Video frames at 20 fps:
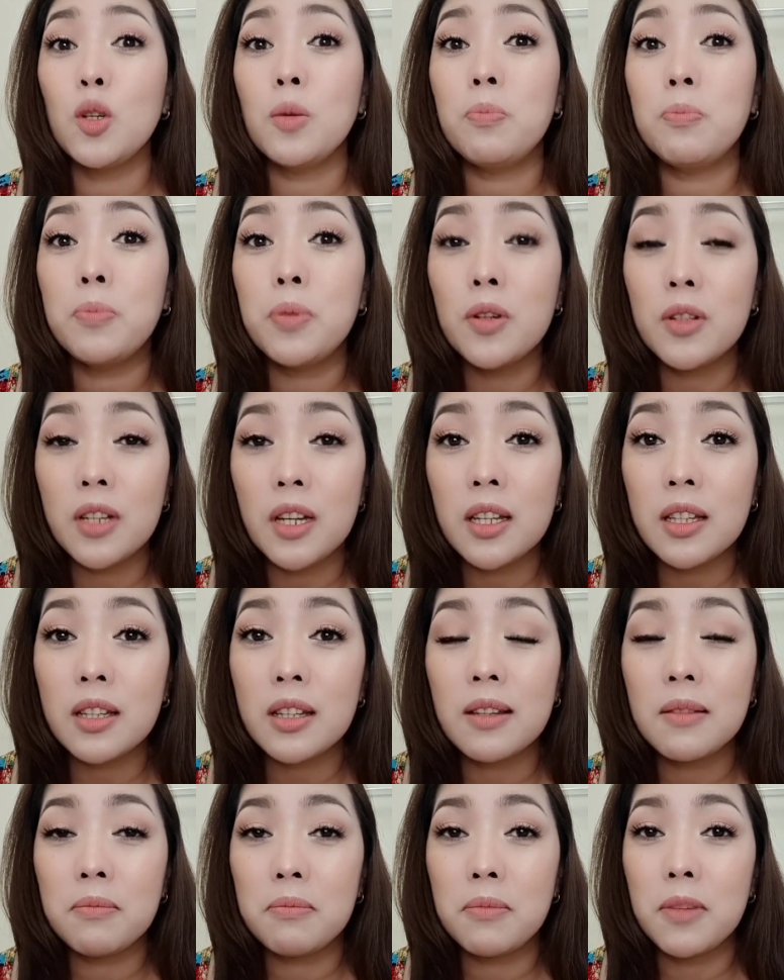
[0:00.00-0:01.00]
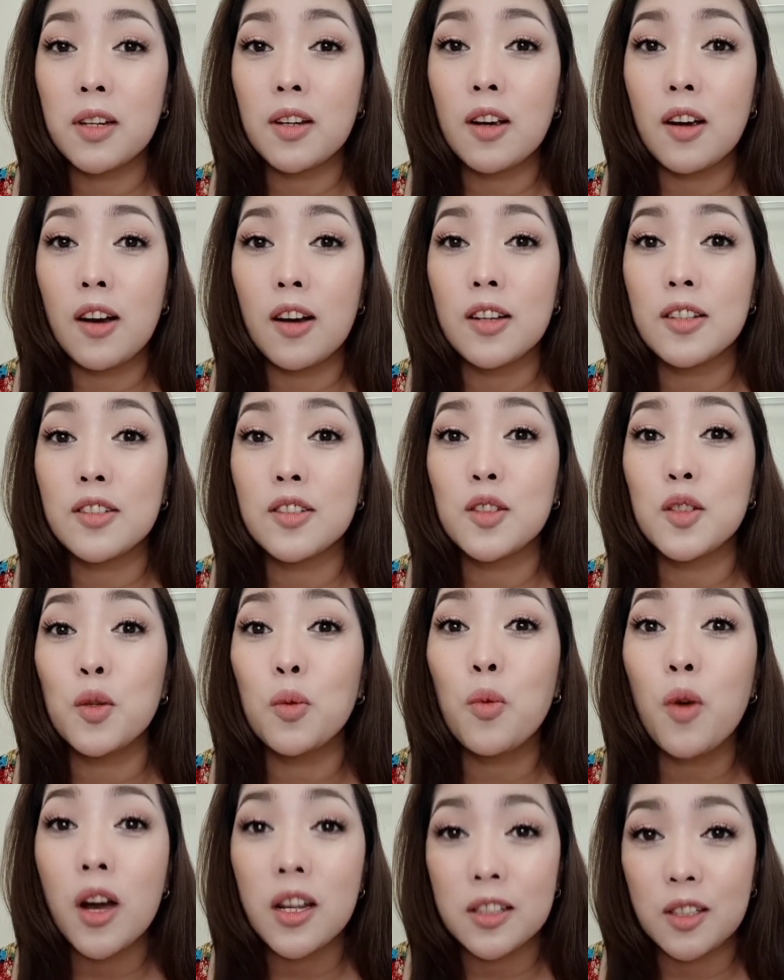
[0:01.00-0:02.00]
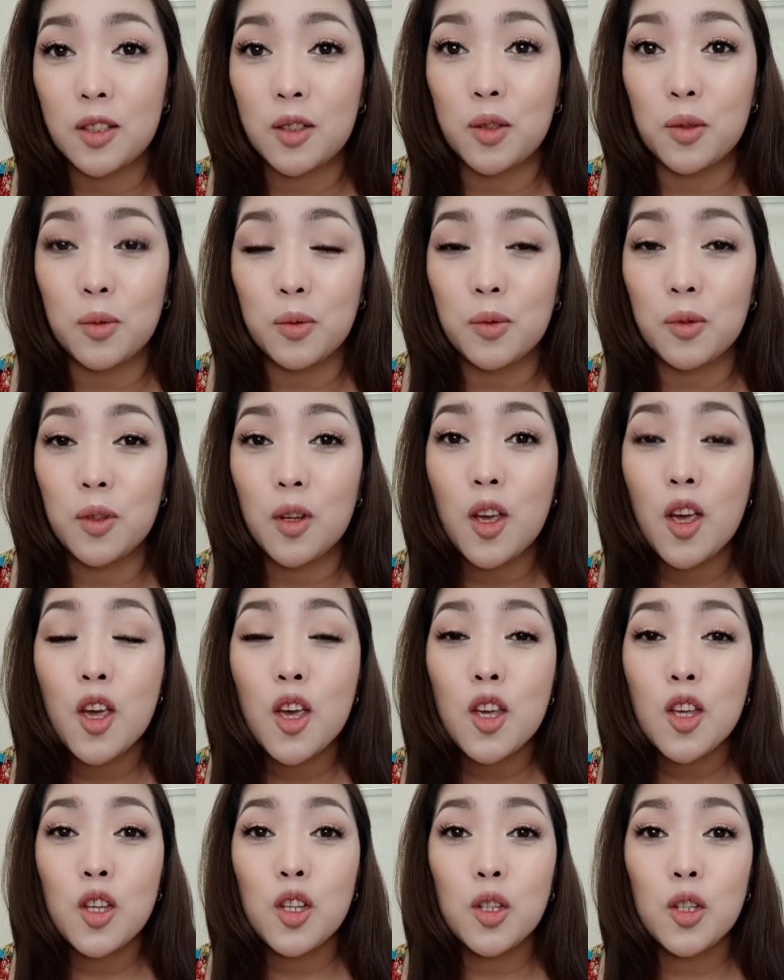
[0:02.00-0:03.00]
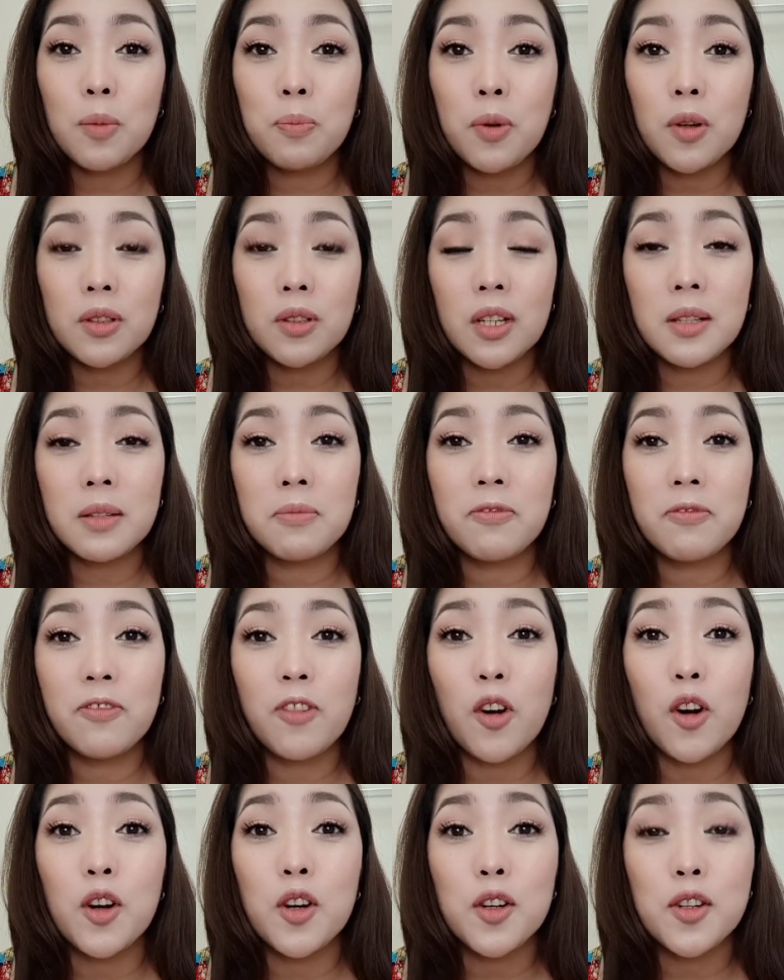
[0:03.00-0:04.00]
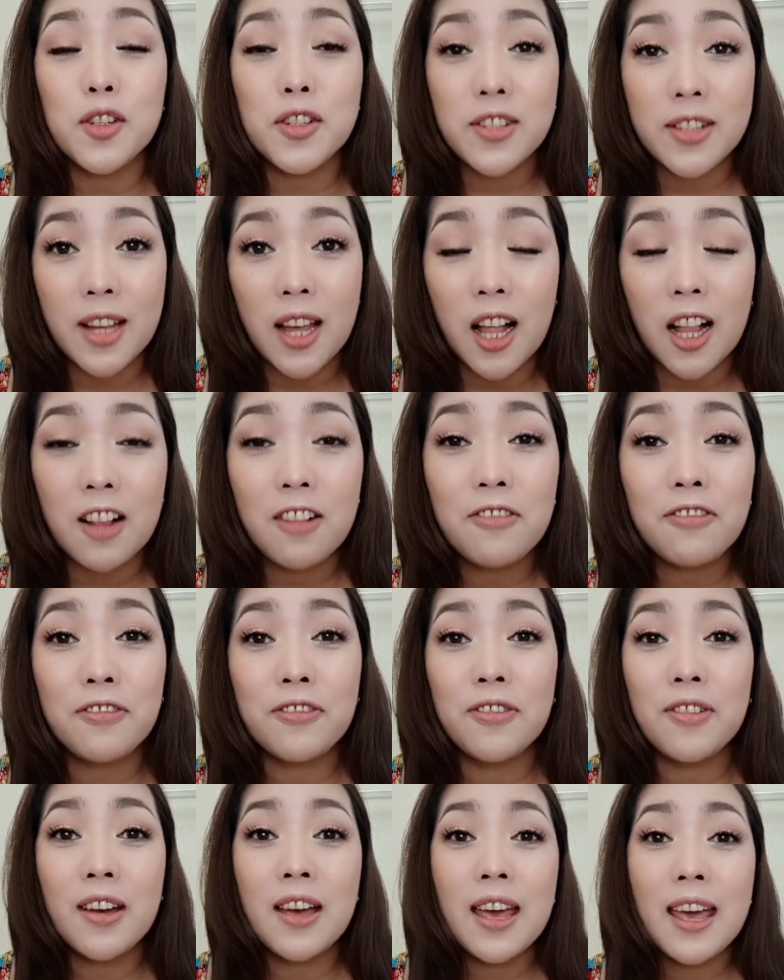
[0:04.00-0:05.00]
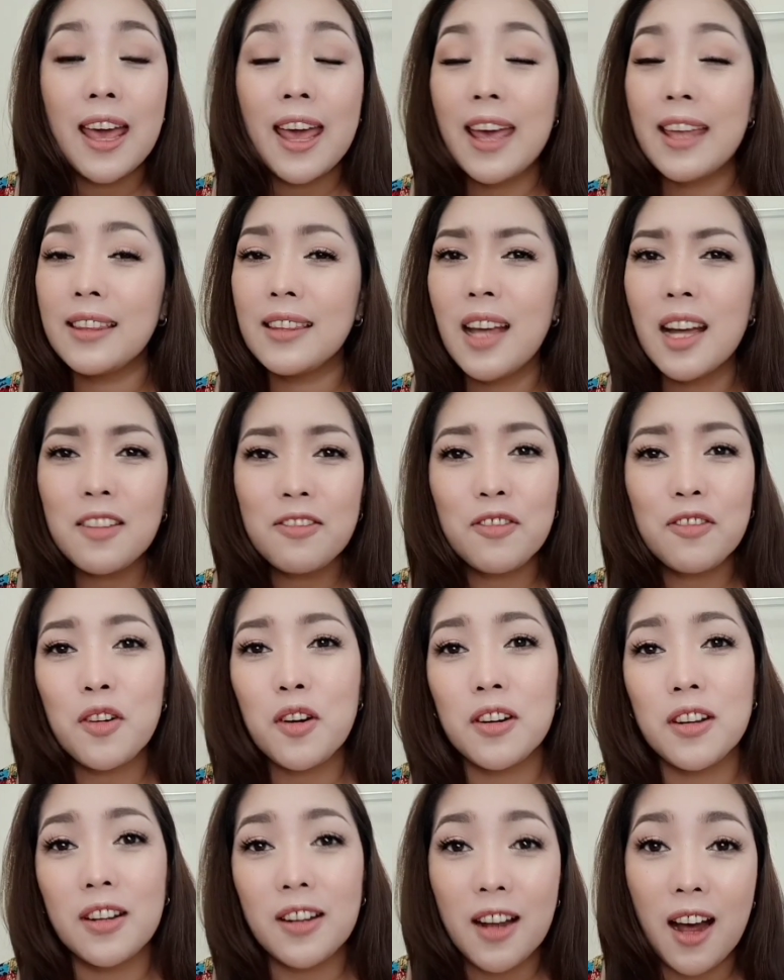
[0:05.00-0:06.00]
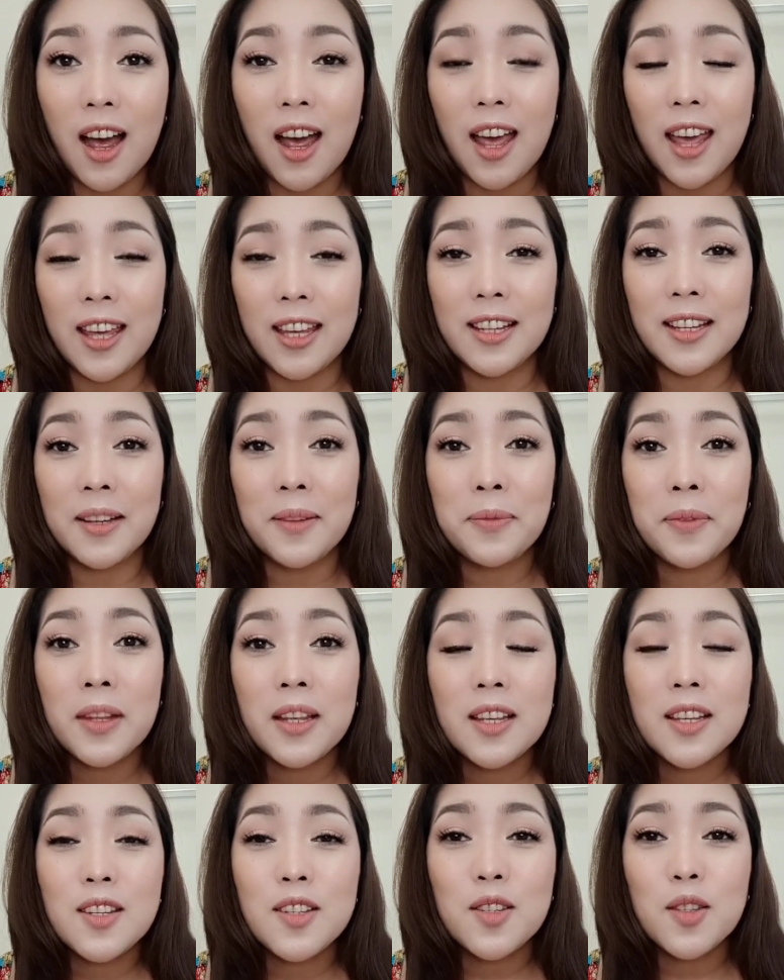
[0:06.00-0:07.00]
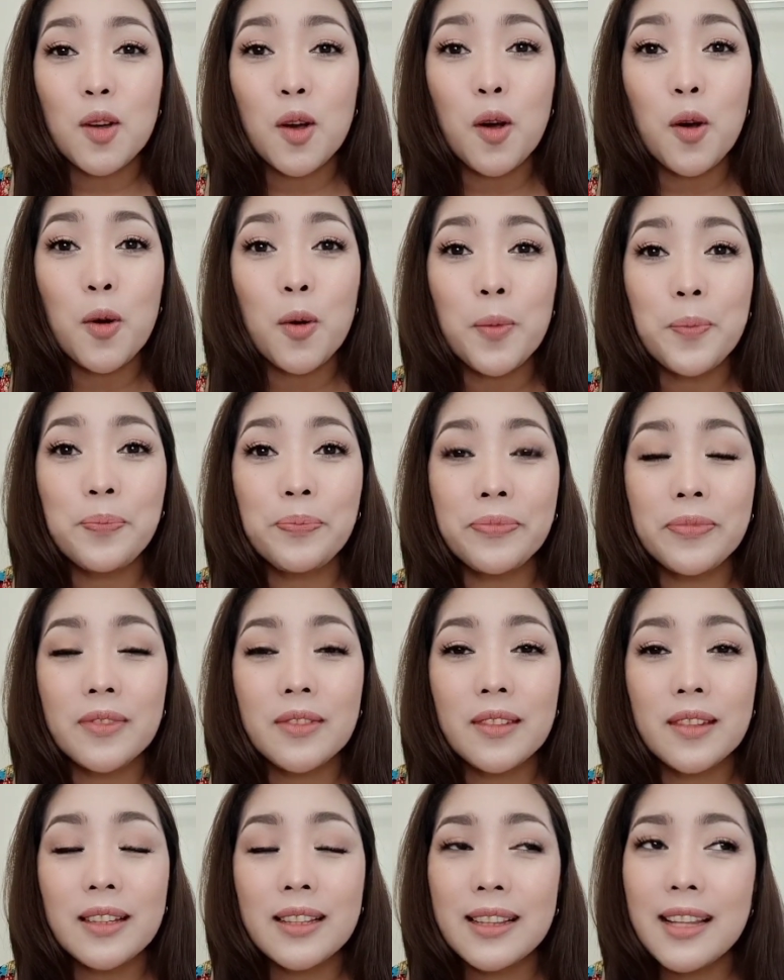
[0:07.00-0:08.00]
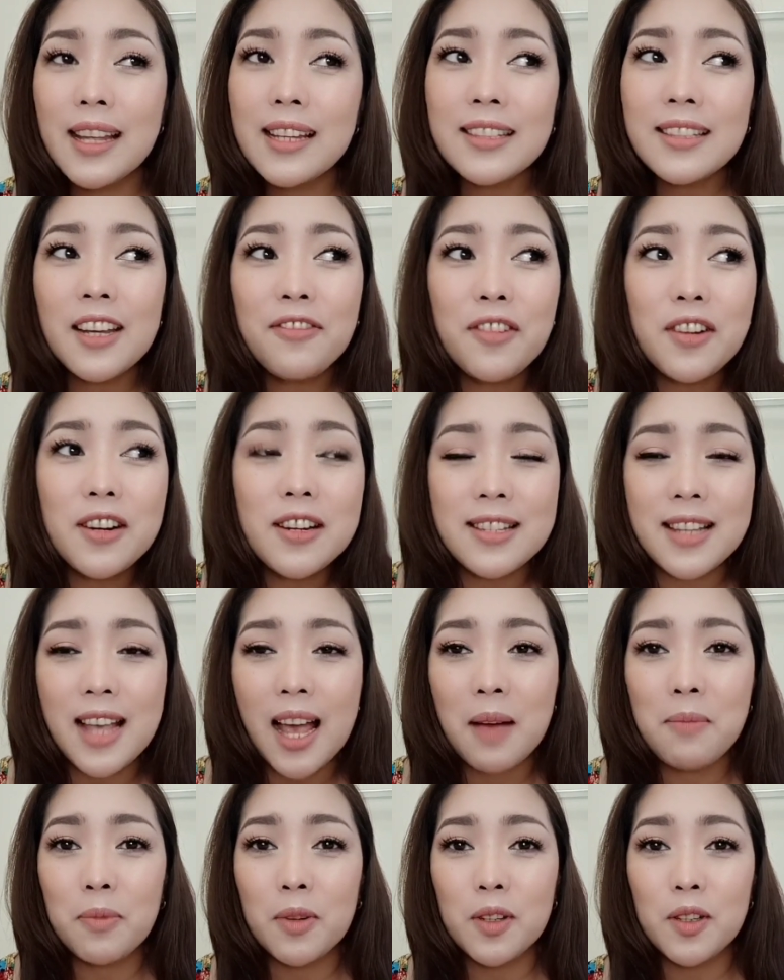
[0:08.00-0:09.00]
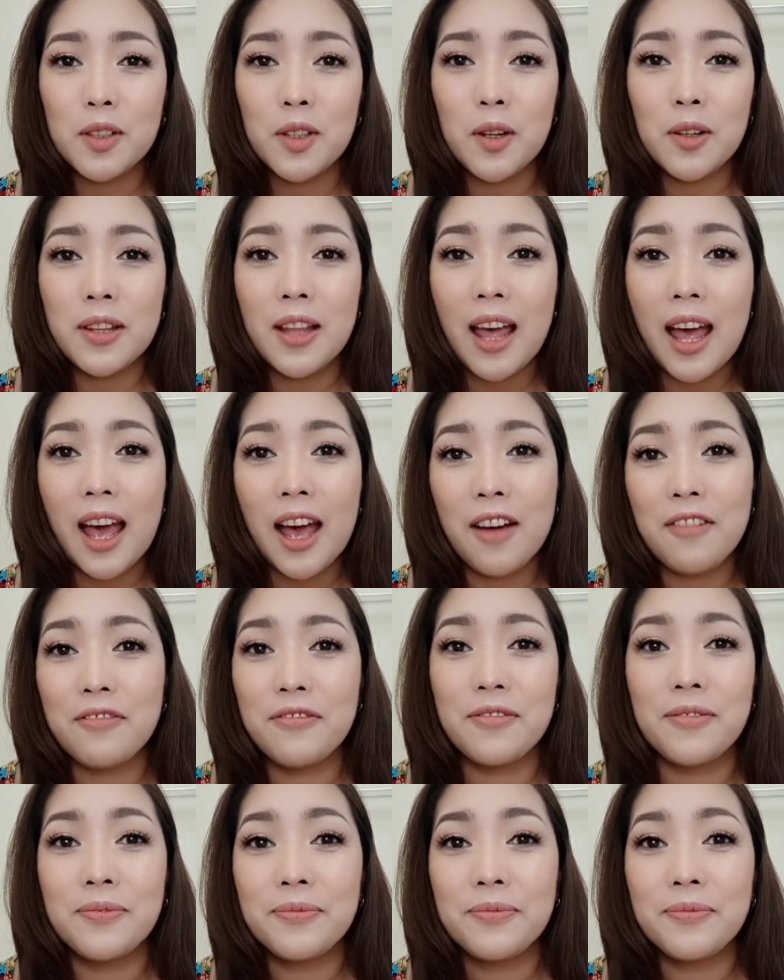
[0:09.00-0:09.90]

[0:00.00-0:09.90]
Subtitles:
you put it because you want to. You put it for yourself and not for the guy. So, let's say for example, you don't have